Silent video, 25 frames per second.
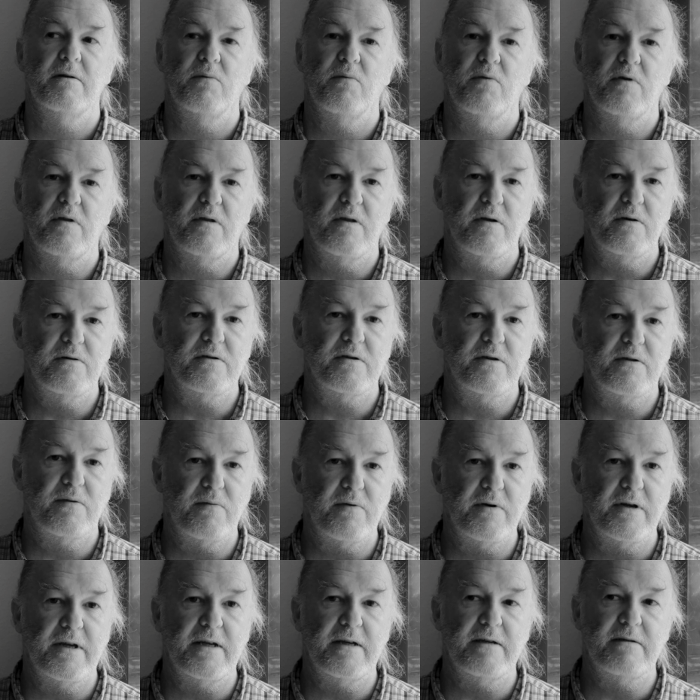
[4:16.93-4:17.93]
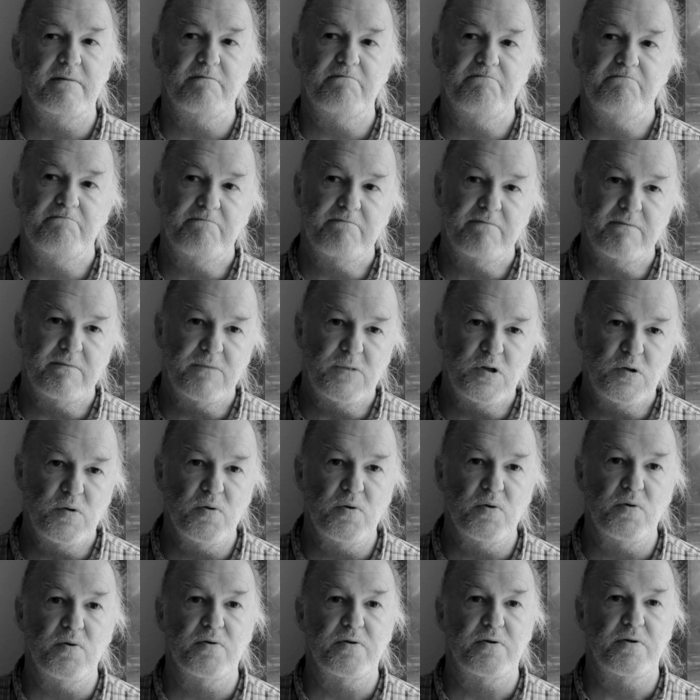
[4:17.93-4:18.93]
With those 3
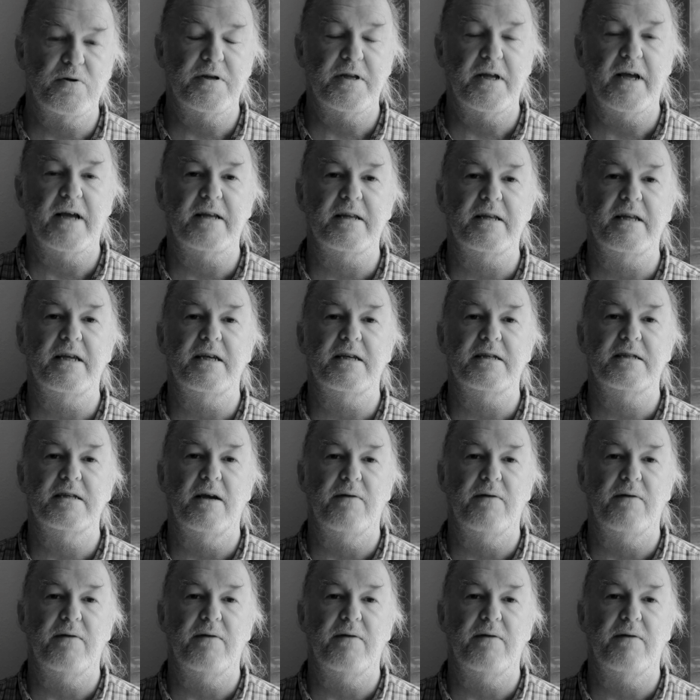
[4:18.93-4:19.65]
tools or techniques,